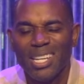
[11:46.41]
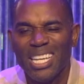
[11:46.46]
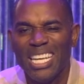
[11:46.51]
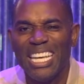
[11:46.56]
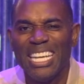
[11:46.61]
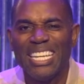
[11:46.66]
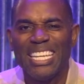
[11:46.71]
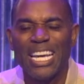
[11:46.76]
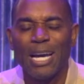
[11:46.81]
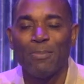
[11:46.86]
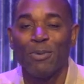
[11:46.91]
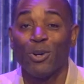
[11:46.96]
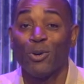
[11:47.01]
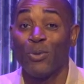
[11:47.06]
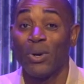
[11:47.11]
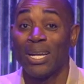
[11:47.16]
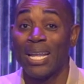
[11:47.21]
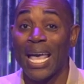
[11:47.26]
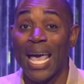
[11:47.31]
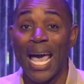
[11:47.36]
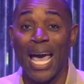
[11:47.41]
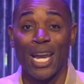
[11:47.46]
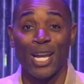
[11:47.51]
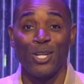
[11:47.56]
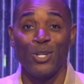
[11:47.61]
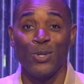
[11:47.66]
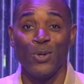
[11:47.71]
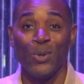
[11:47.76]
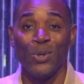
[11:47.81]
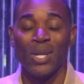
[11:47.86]
he kept a great
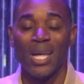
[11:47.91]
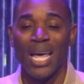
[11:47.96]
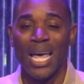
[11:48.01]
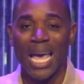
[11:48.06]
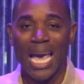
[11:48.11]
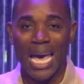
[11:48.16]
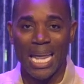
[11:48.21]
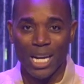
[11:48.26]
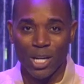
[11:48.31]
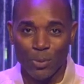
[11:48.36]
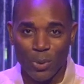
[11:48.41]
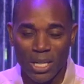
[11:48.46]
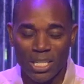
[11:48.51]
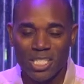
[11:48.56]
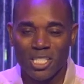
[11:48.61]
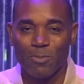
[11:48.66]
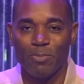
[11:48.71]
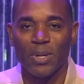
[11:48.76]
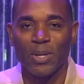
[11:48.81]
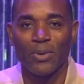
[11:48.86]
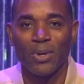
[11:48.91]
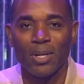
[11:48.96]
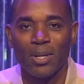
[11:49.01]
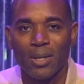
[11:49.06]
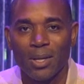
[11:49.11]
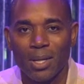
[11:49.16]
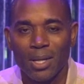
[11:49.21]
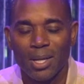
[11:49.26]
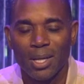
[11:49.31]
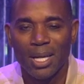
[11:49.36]
attitude and a great spirit.
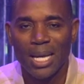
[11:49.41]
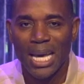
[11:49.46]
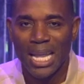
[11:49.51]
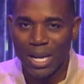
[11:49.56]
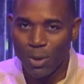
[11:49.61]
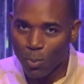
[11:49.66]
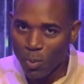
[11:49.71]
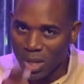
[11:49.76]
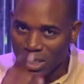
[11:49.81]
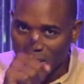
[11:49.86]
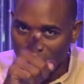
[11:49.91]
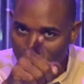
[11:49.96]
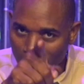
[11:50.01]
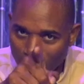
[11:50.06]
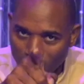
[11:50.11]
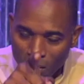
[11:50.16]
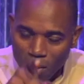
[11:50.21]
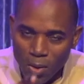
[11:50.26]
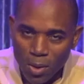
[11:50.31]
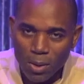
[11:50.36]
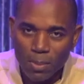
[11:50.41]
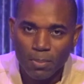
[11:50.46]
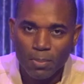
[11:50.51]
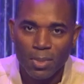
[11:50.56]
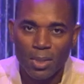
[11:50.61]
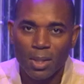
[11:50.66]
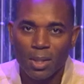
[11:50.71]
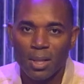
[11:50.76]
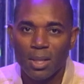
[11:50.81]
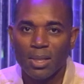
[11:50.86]
And it wasn't long
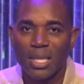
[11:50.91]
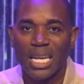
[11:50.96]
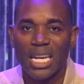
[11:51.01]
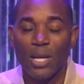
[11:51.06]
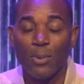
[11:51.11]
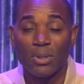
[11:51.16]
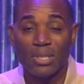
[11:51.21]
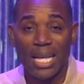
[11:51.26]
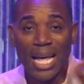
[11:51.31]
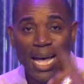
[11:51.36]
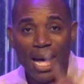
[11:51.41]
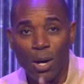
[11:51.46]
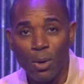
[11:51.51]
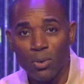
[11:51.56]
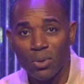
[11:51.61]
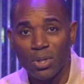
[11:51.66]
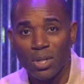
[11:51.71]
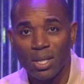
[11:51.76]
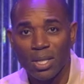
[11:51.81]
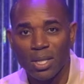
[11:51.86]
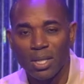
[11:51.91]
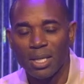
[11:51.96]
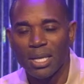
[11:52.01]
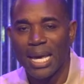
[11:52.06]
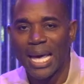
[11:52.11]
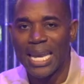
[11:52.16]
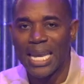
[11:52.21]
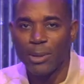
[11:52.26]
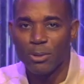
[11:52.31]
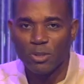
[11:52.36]
that he was out
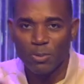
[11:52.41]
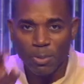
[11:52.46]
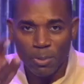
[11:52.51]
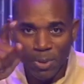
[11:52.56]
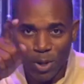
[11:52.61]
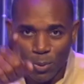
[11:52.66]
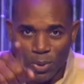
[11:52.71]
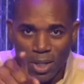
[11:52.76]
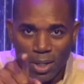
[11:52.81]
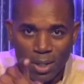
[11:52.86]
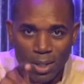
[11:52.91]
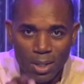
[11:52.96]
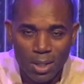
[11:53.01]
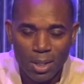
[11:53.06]
and he was promoted.